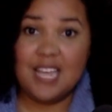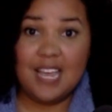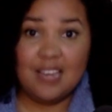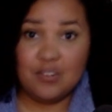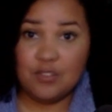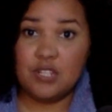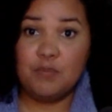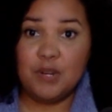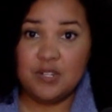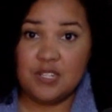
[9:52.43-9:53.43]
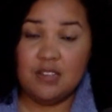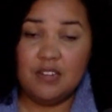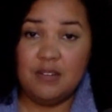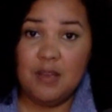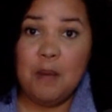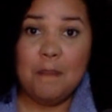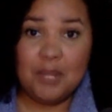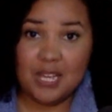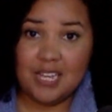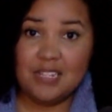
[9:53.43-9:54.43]
handle this person,
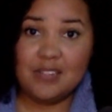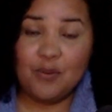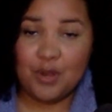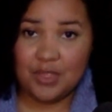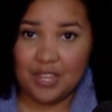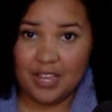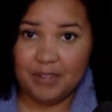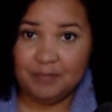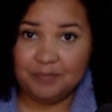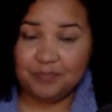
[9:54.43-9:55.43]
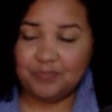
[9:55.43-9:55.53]
place, or thing.